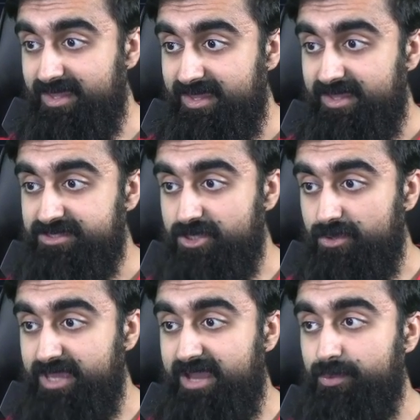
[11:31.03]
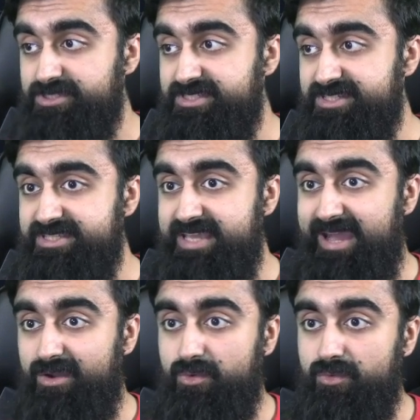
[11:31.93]
So yeah, we just need to see
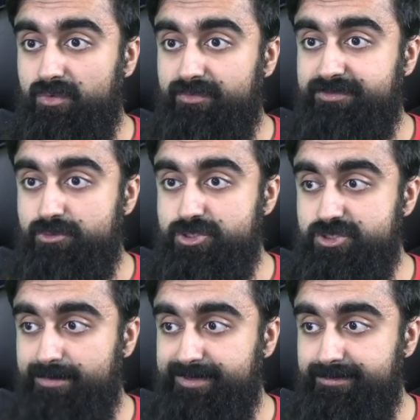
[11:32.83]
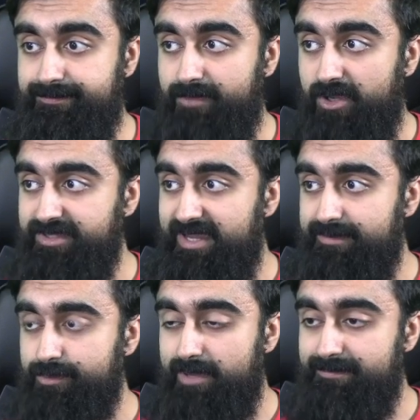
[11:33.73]
how futures open on the
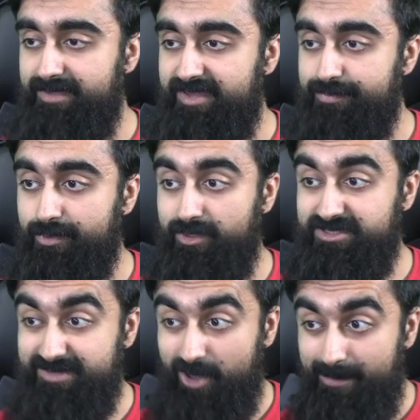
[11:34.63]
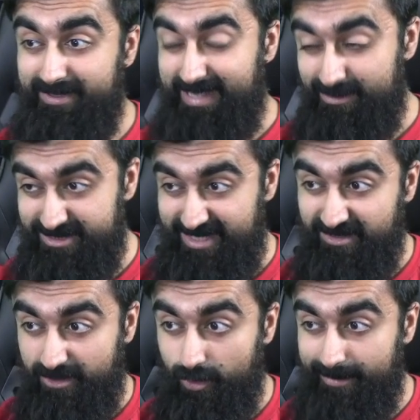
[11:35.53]
IWM, if we're going to be opening outside the
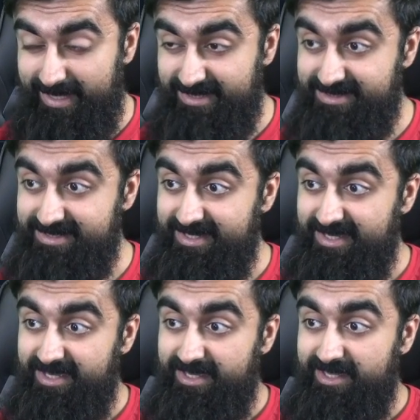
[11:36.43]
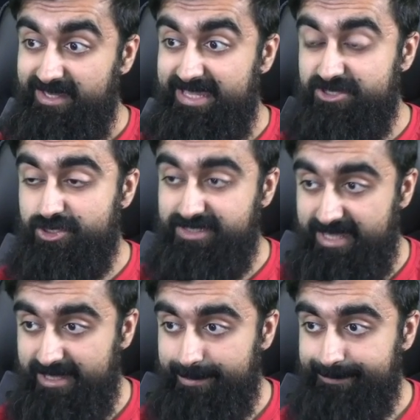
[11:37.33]
lower bands.
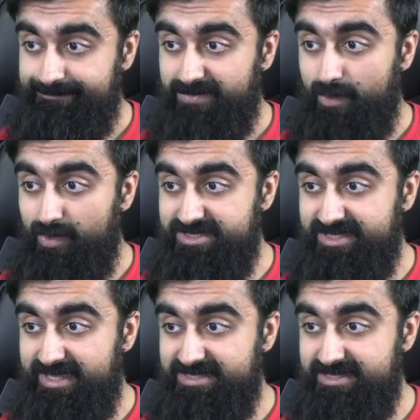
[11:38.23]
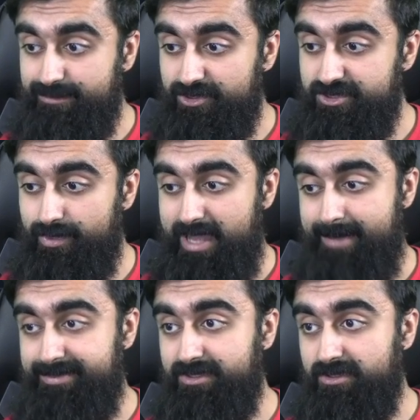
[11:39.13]
Intraday, once again, similar to what
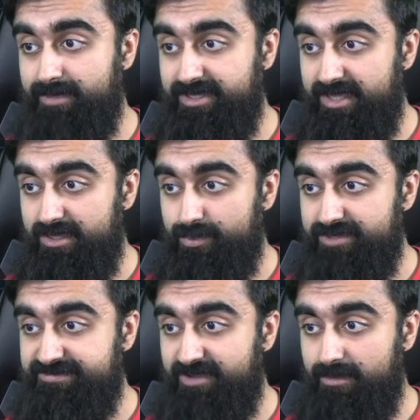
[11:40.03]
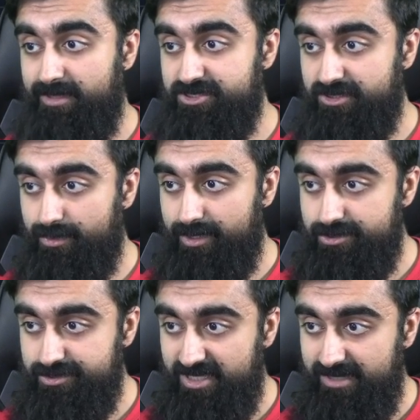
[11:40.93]
happened on Monday, we fell much lower
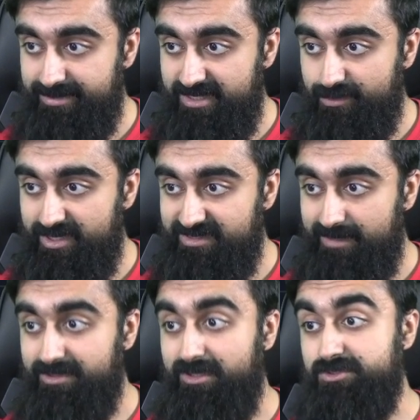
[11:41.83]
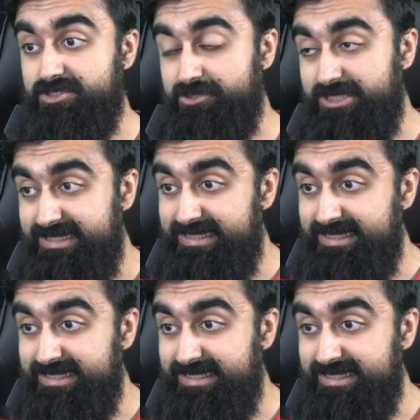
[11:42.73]
intraday, but then we ended up closing green.